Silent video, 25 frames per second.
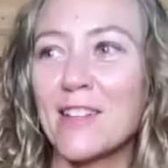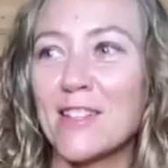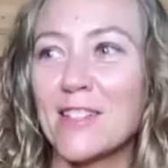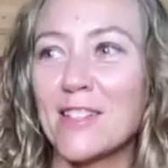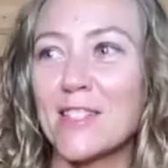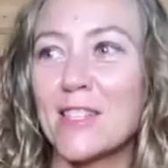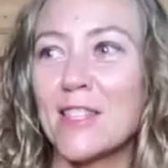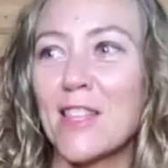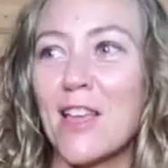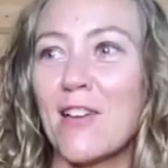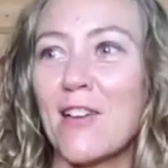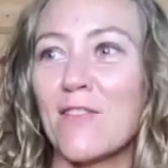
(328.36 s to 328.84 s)

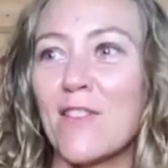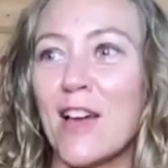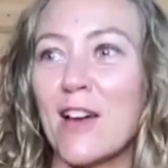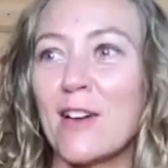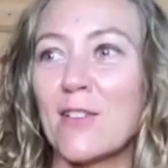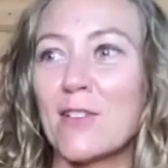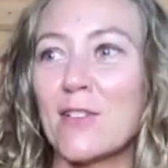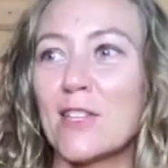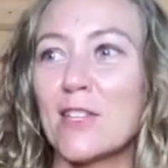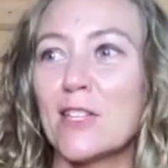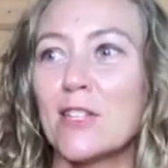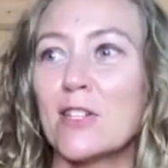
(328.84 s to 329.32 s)
just love
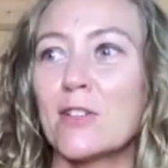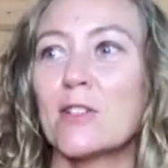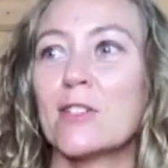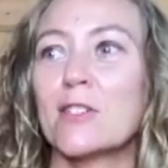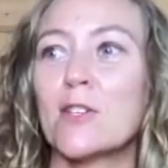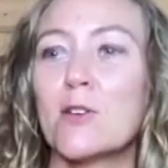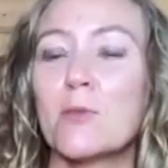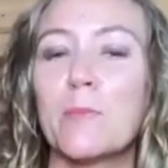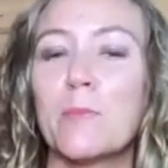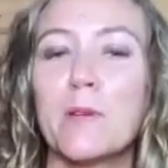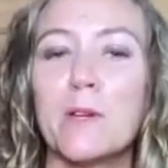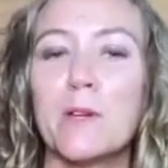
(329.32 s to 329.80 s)
how, you know, it's
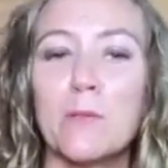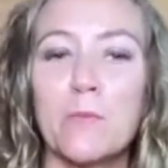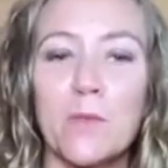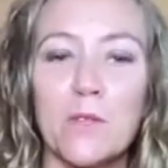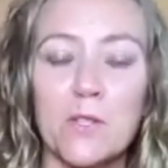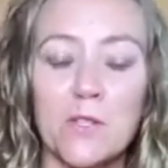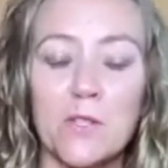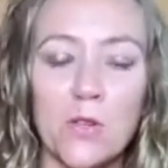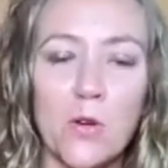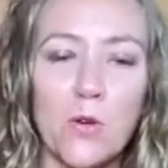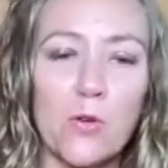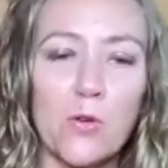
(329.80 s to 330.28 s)
opened up
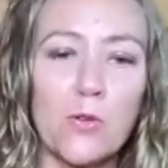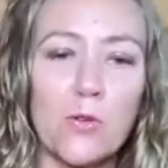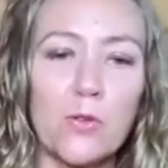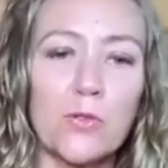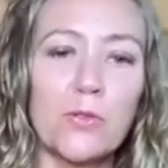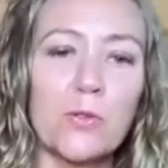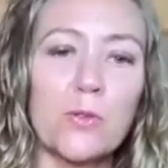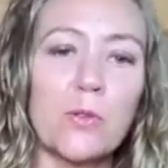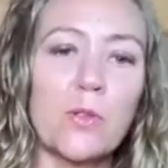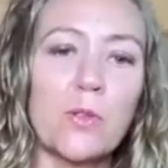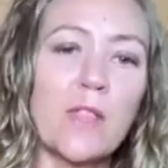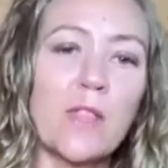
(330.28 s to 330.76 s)
this whole
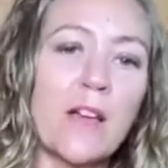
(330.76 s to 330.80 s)
new